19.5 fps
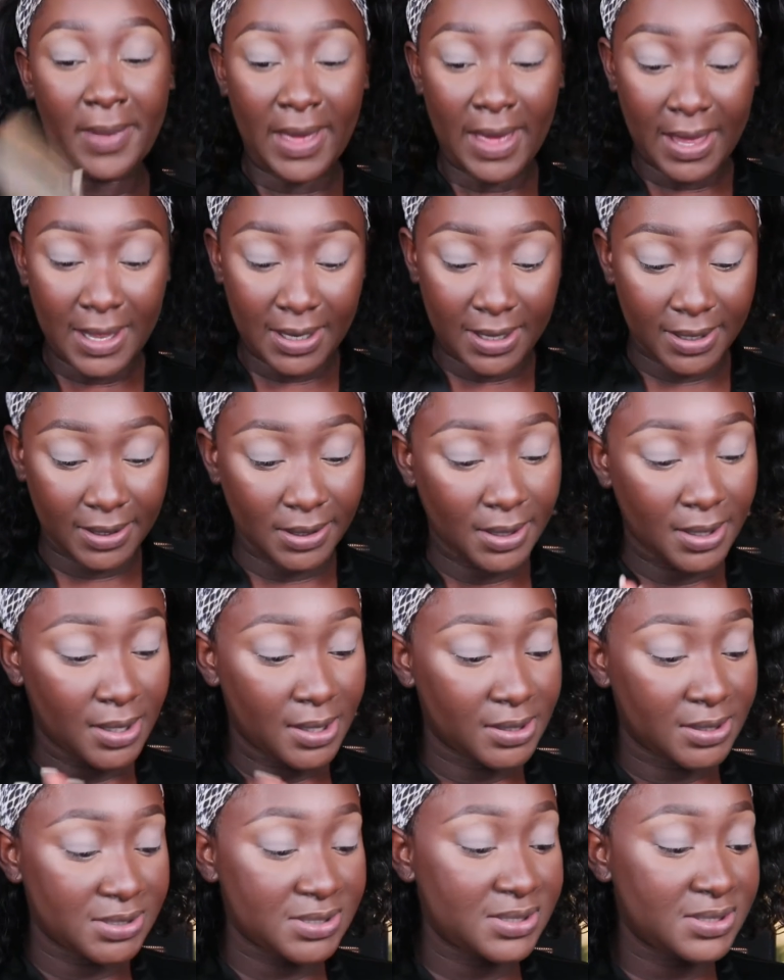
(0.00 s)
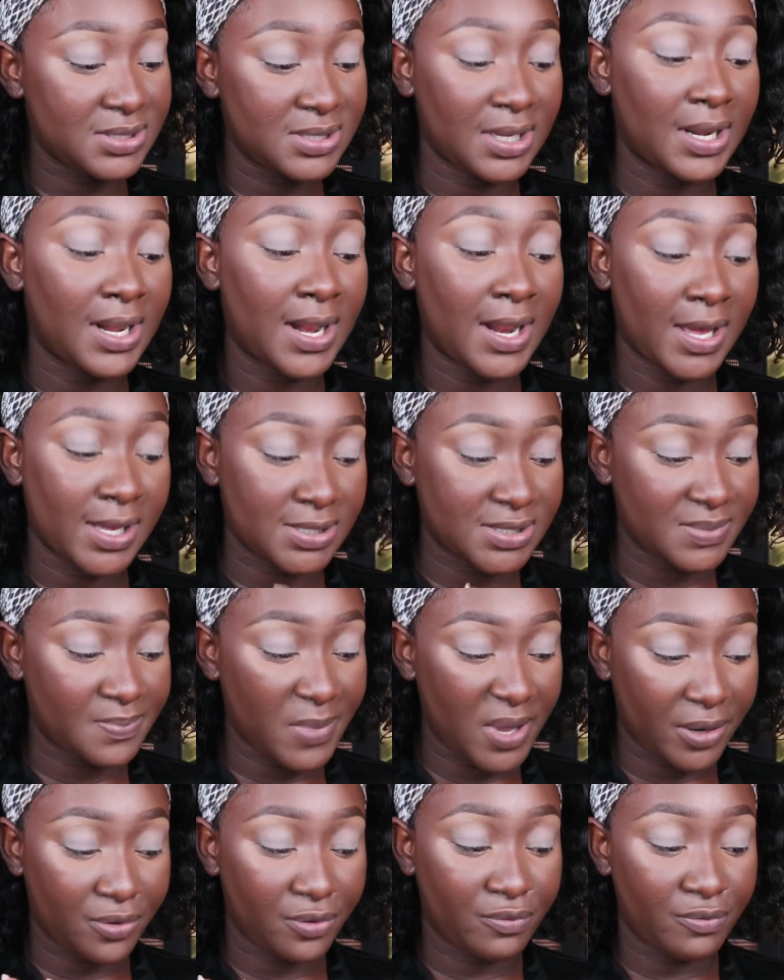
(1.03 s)
palette. This is their Luxe
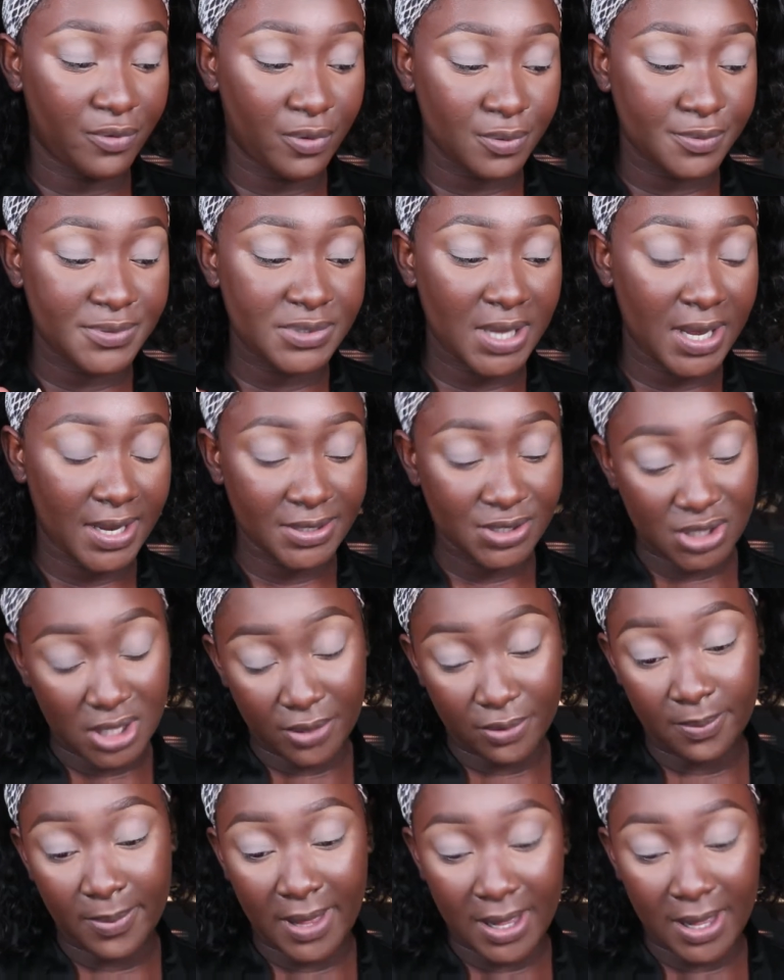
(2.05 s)
Metal Rose eyeshadow